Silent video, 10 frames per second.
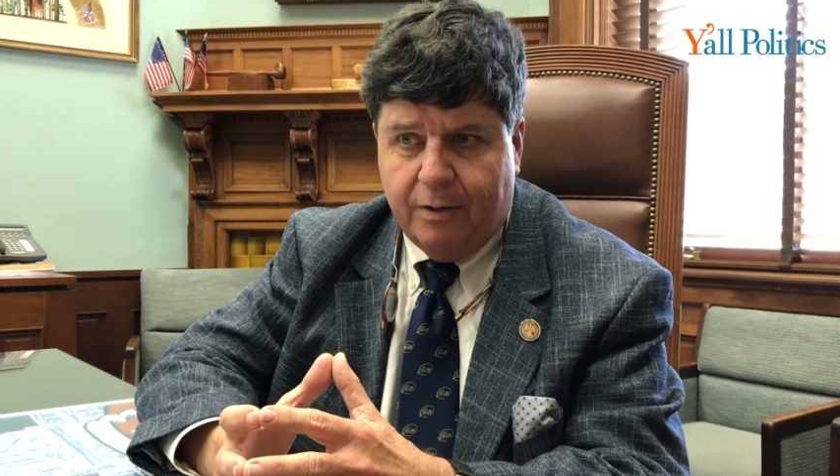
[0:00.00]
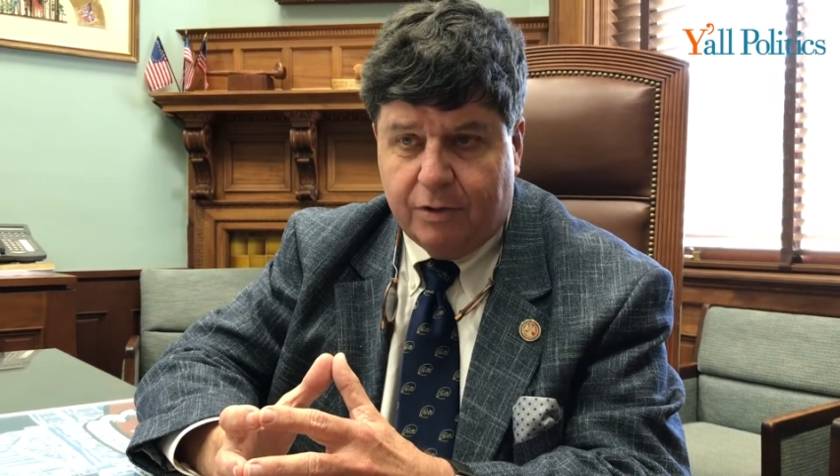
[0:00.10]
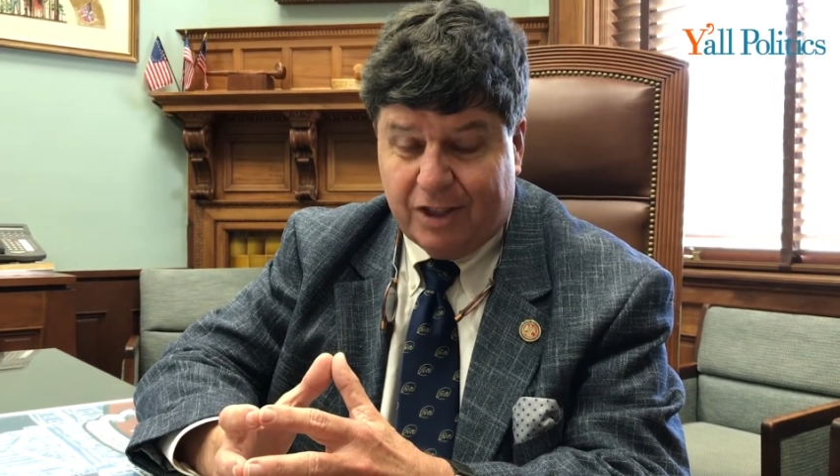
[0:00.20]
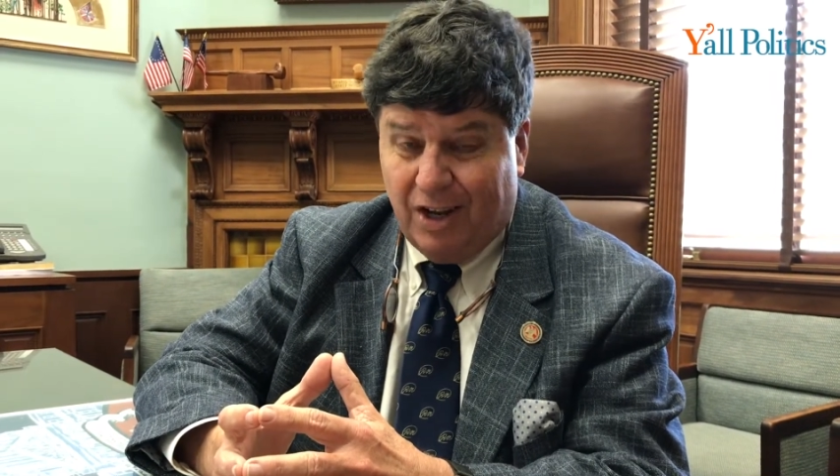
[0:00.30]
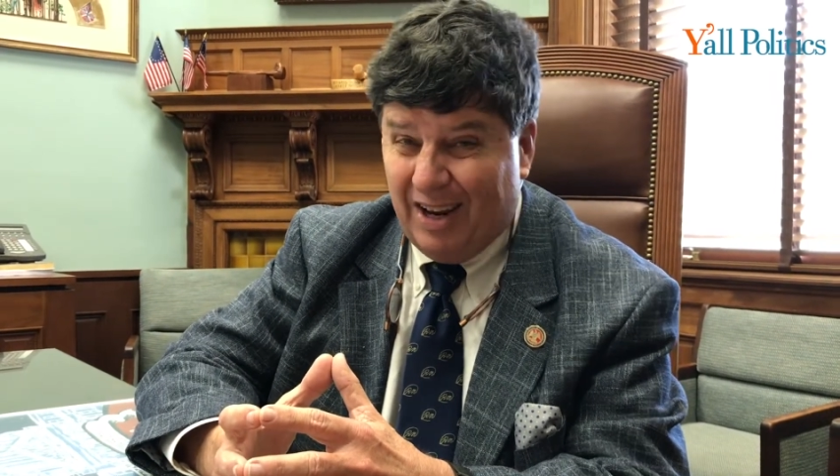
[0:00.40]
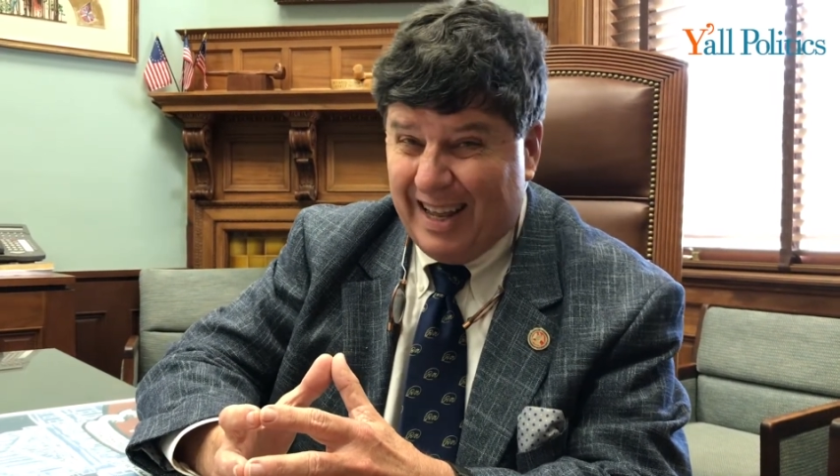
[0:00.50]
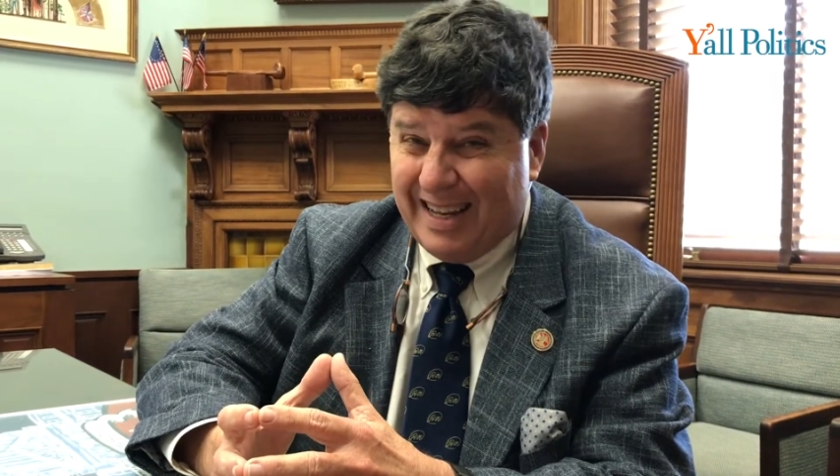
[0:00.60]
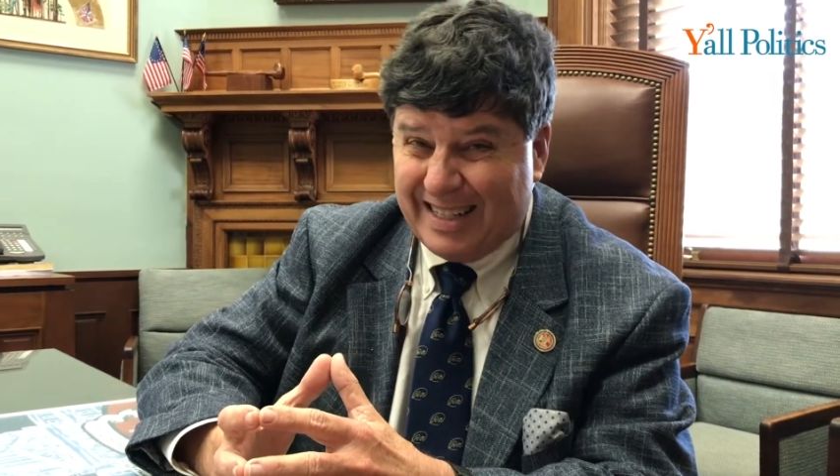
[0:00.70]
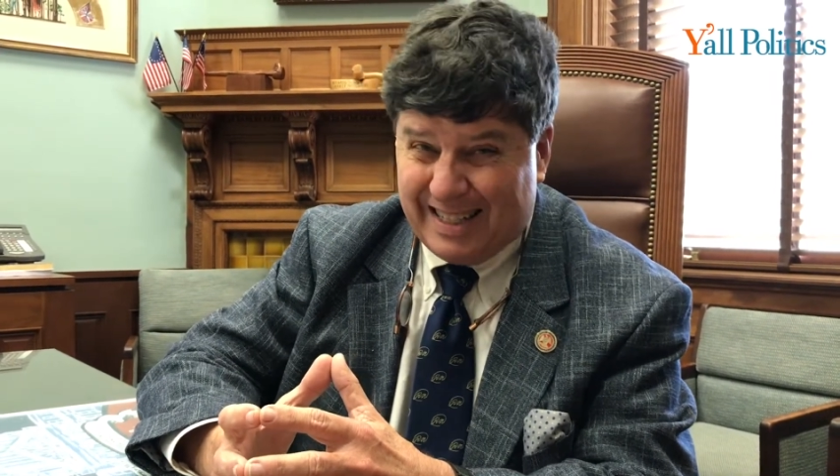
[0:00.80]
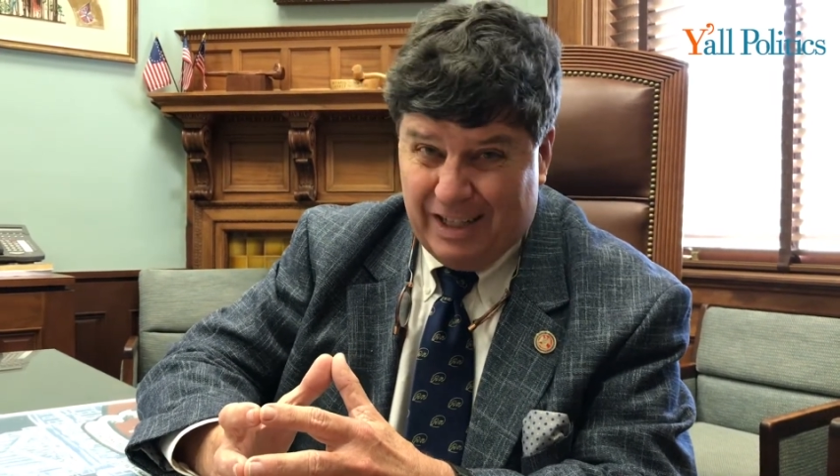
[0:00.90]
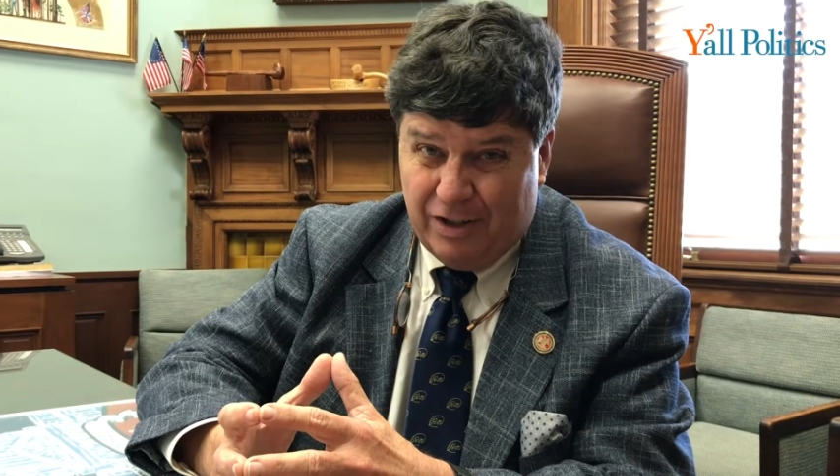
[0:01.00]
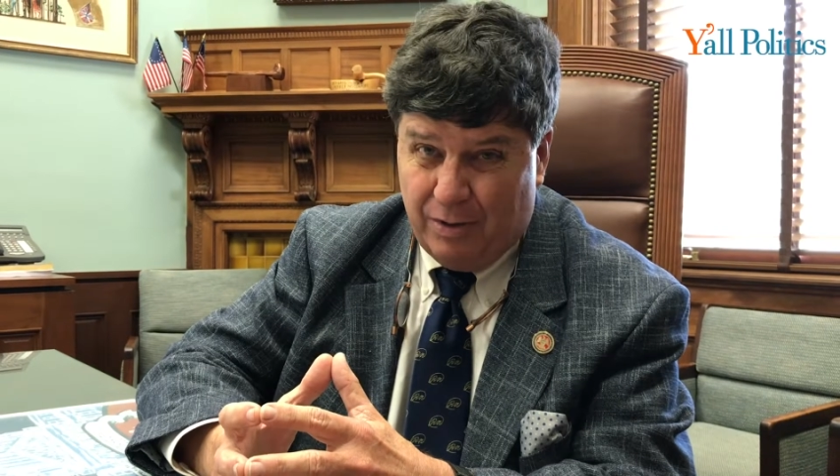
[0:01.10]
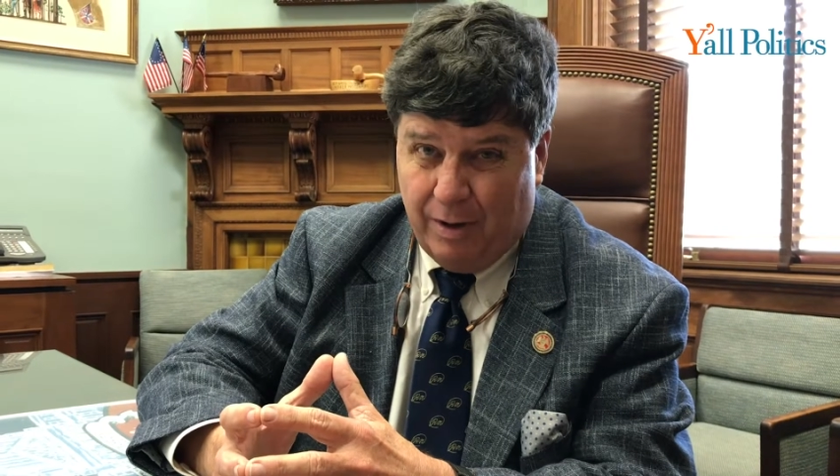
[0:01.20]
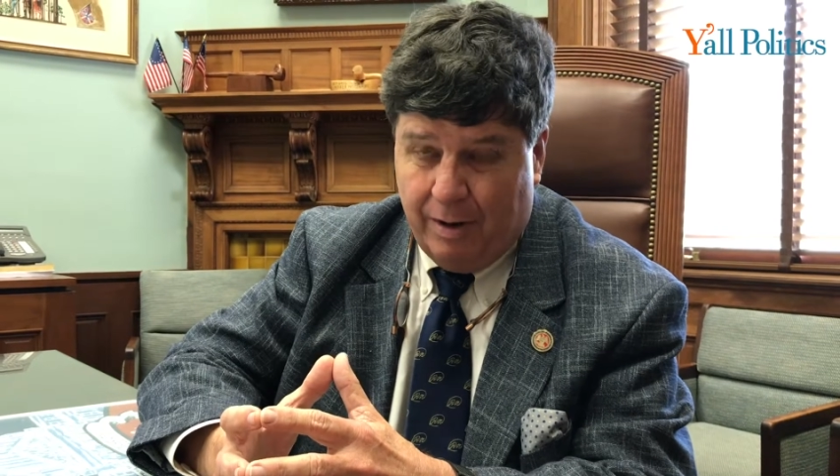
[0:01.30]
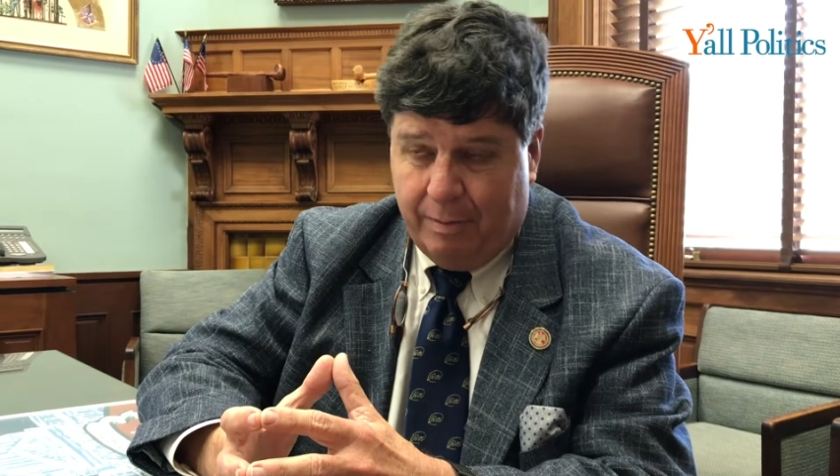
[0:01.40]
was a little less than
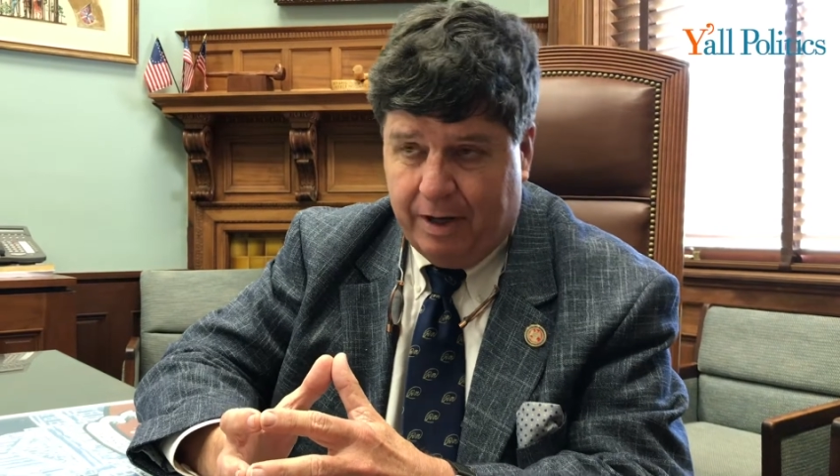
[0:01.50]
200